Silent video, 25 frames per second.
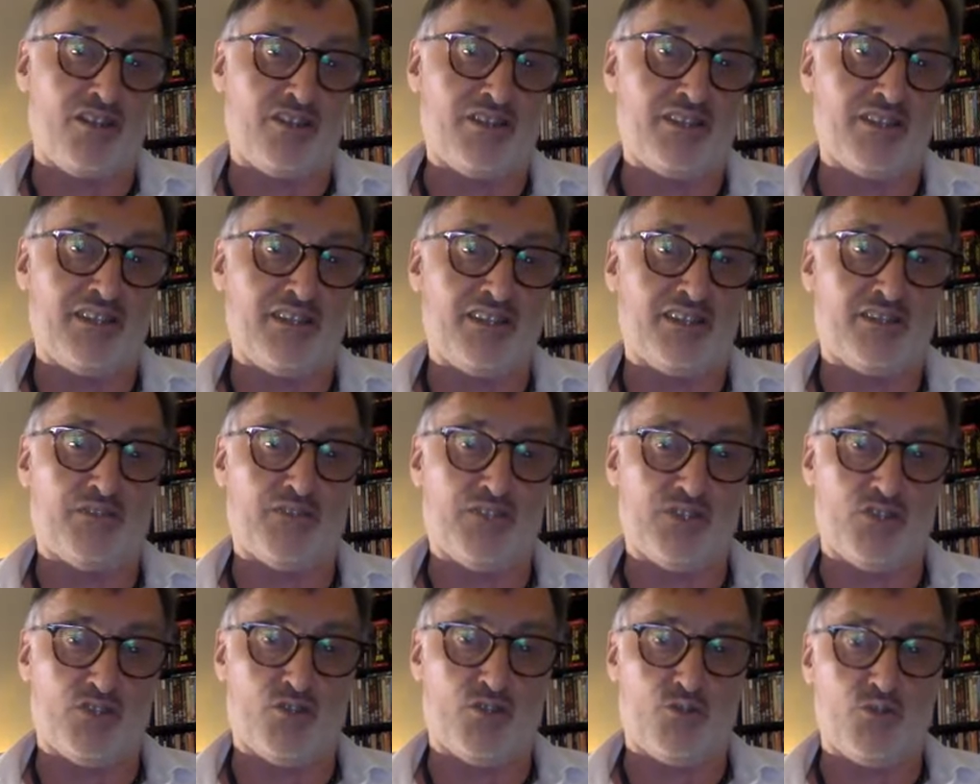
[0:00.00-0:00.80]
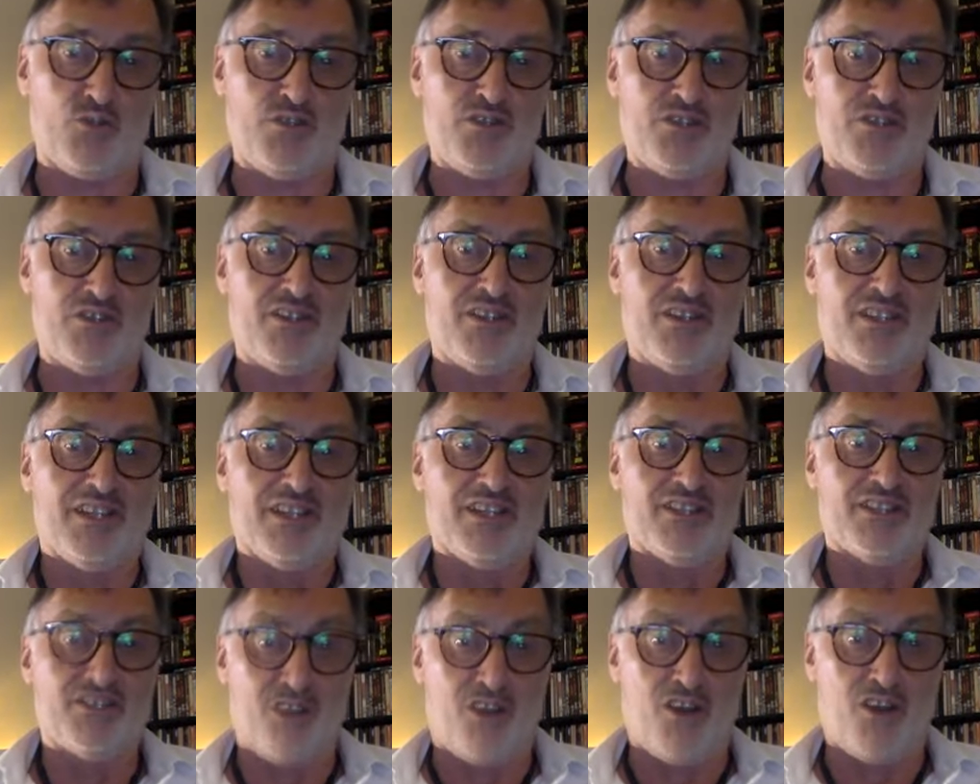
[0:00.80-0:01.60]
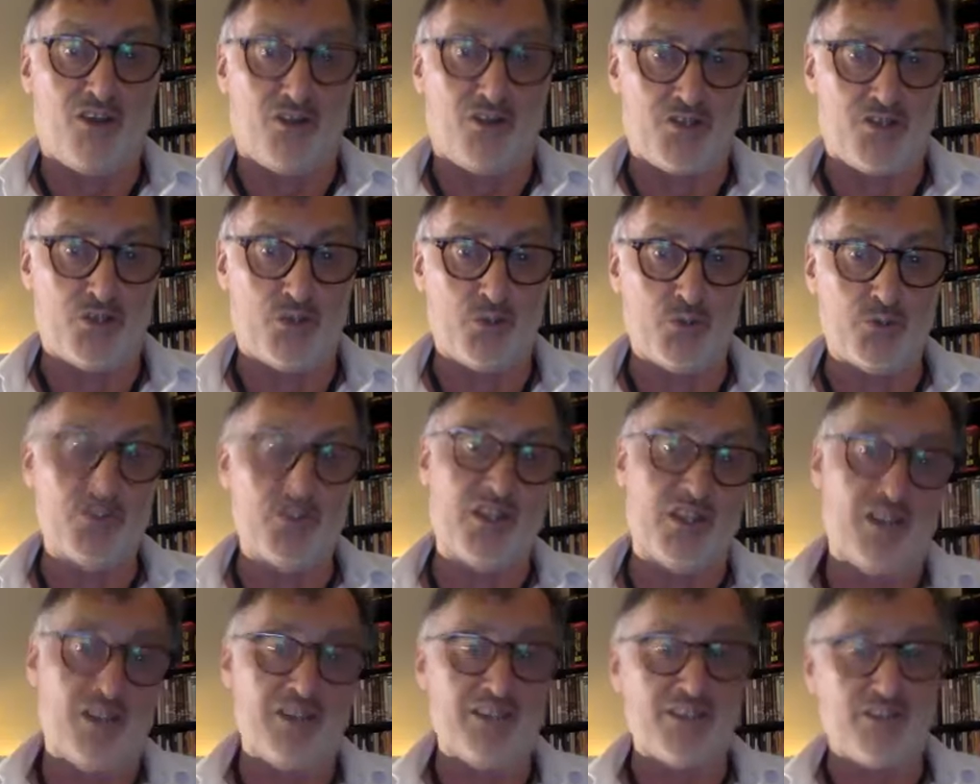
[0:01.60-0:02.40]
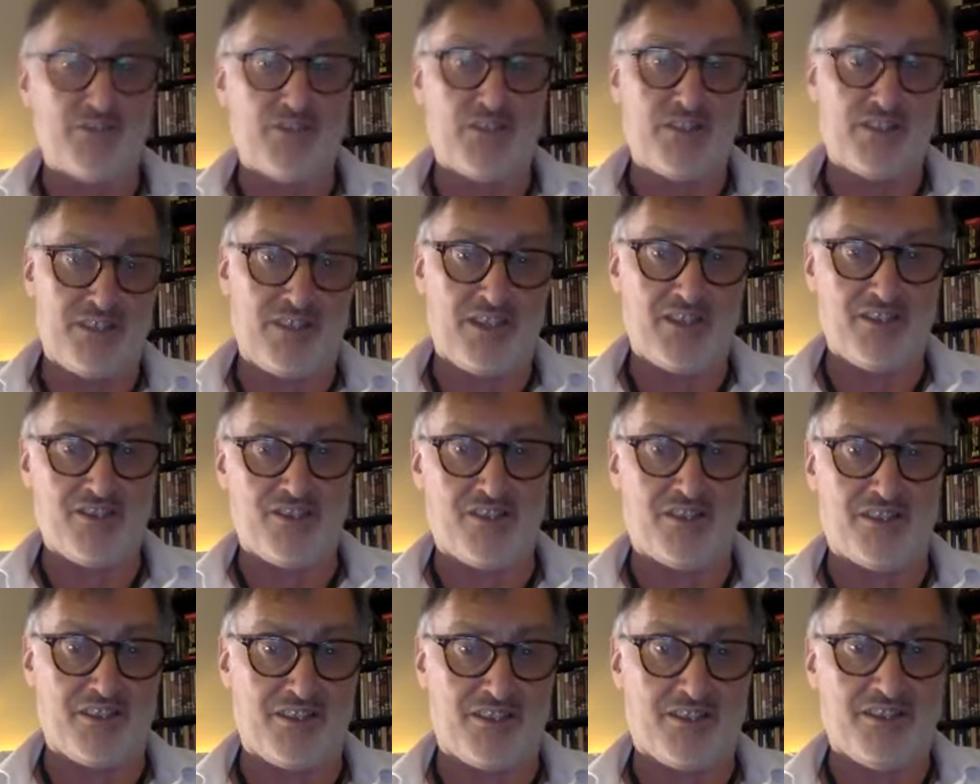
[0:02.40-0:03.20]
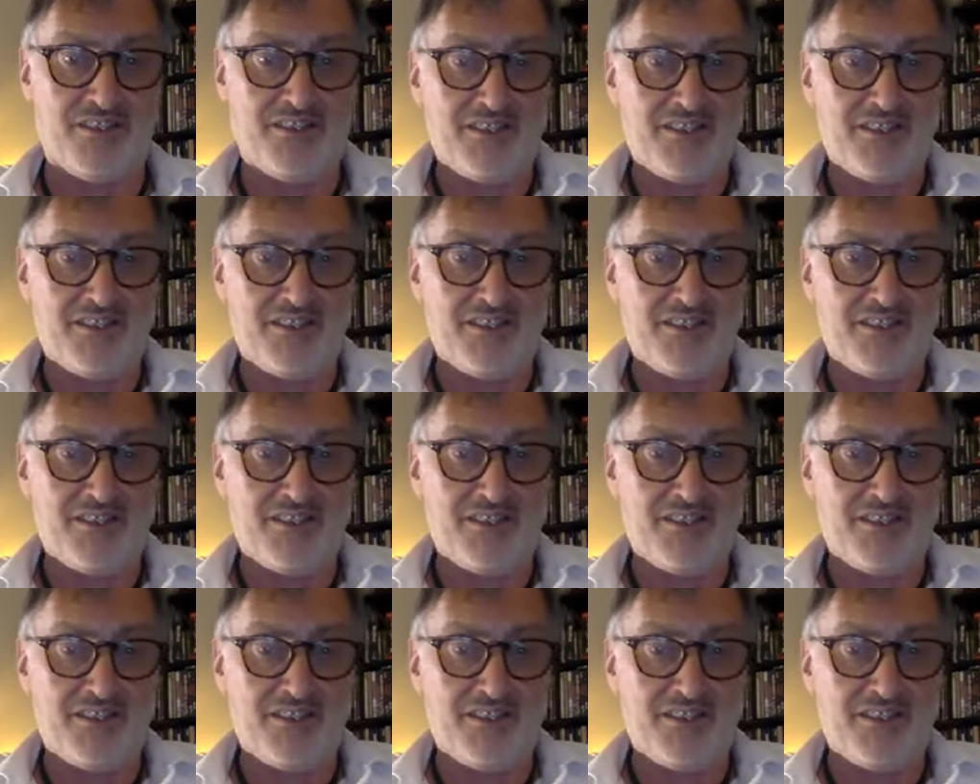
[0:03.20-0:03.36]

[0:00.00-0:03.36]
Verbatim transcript: I think like a Victorian dance called the light fantastic.